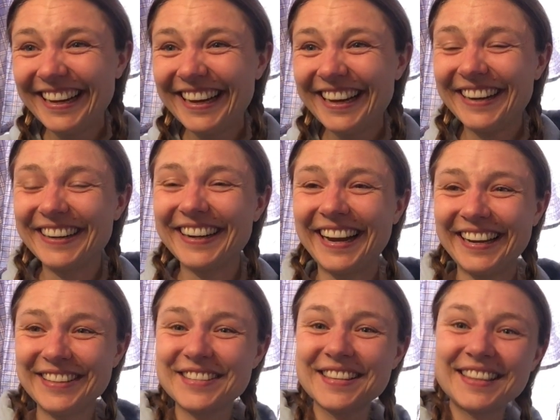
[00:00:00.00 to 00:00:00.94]
Okay,
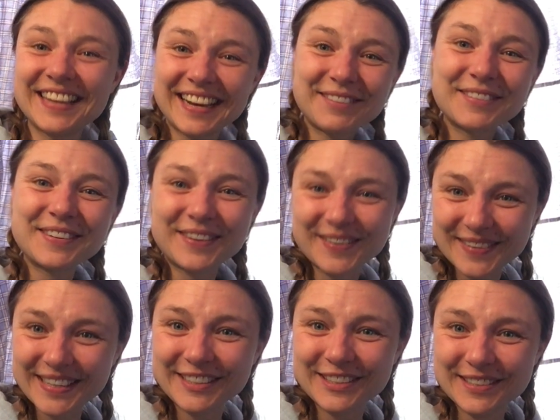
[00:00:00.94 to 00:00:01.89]
so that what
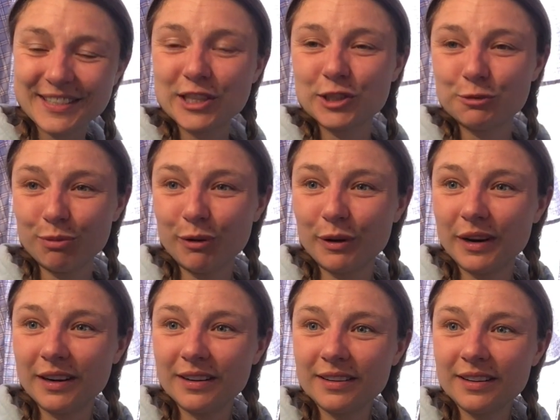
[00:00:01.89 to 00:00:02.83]
we just
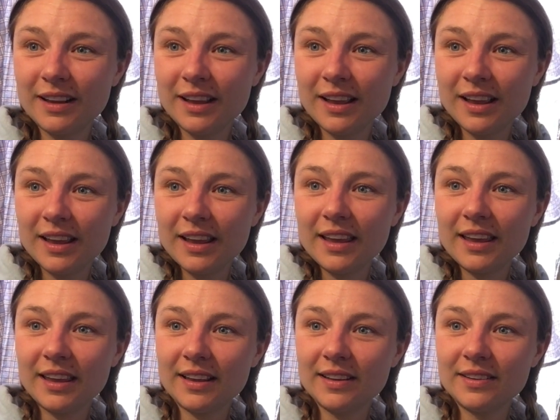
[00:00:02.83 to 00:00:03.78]
explored
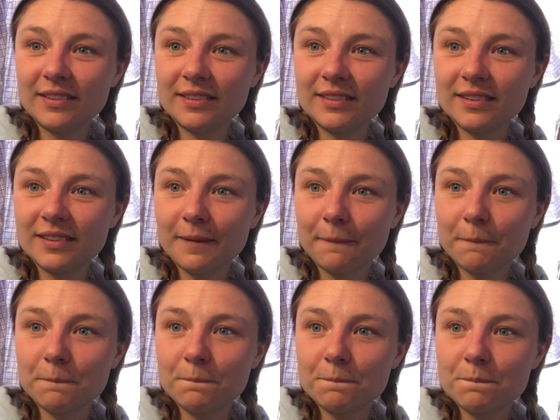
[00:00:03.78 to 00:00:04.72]
is
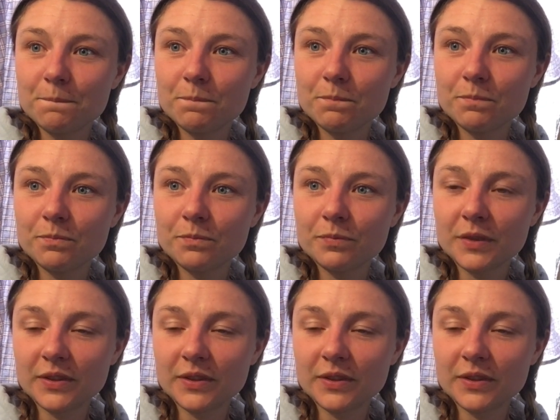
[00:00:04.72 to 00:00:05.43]
the